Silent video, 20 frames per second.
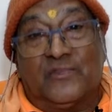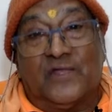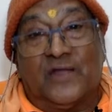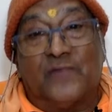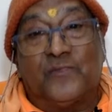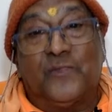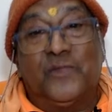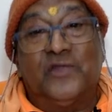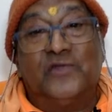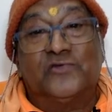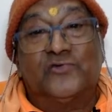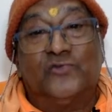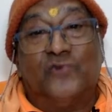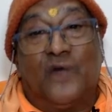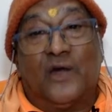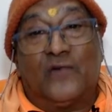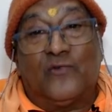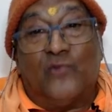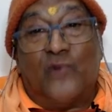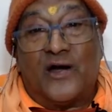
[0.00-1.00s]
That means
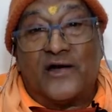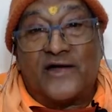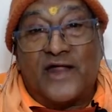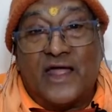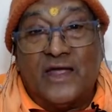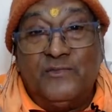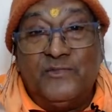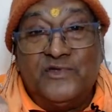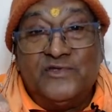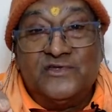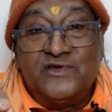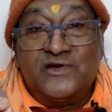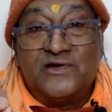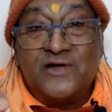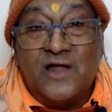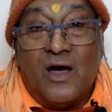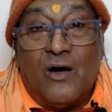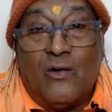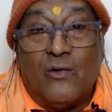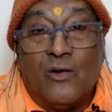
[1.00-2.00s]
what? What time is it
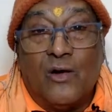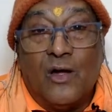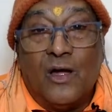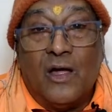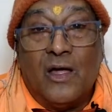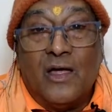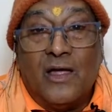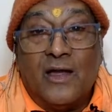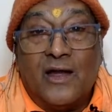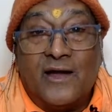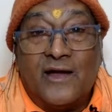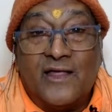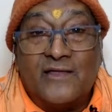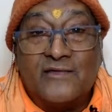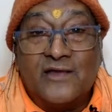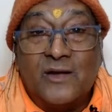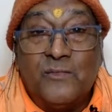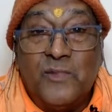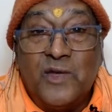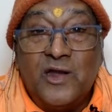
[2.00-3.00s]
now? It
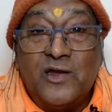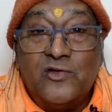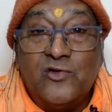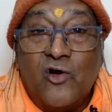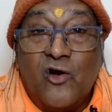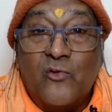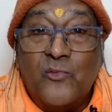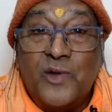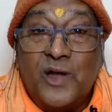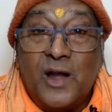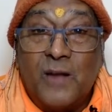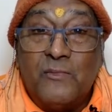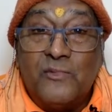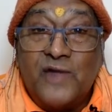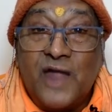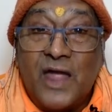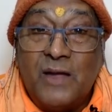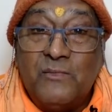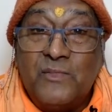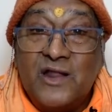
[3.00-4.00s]
doesn't mean you have become
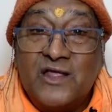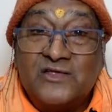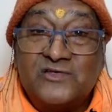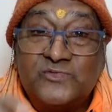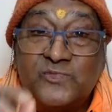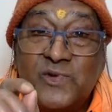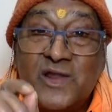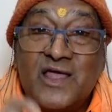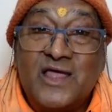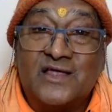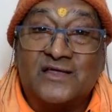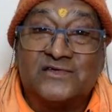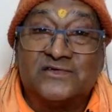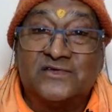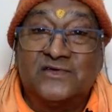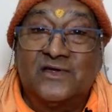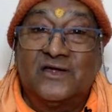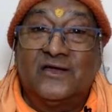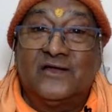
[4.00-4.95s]
timeless, please.